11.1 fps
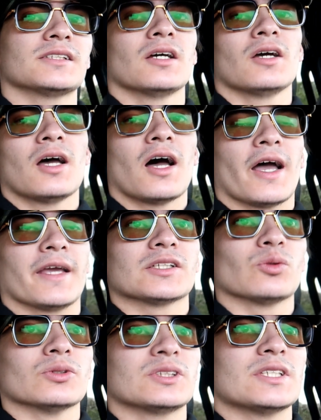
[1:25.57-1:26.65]
I guess
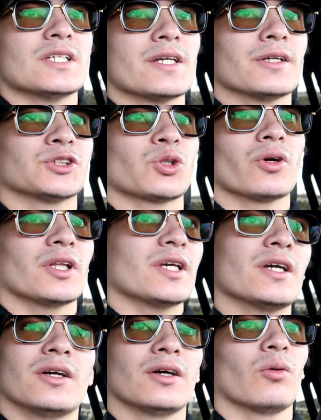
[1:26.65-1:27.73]
we'll see here shortly
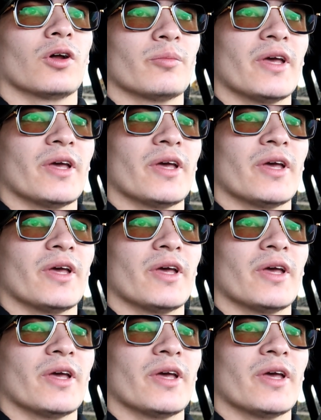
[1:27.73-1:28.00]
what it